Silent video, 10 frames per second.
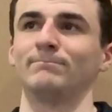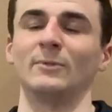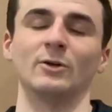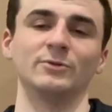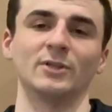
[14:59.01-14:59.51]

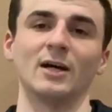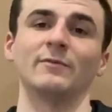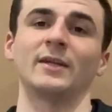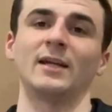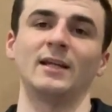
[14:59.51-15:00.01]
goes
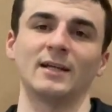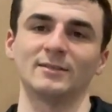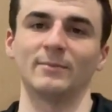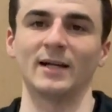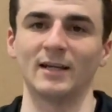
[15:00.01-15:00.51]
off, KD has a
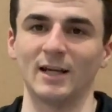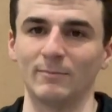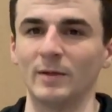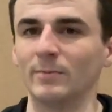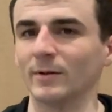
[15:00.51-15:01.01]
bad game,
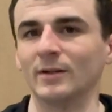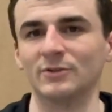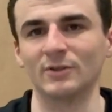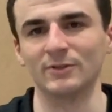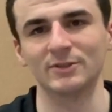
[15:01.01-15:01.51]
people are going to
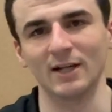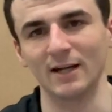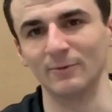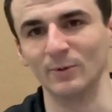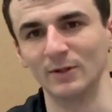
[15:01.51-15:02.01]
start
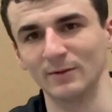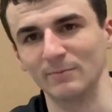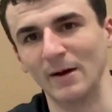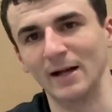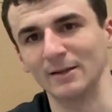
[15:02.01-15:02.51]
siding with buying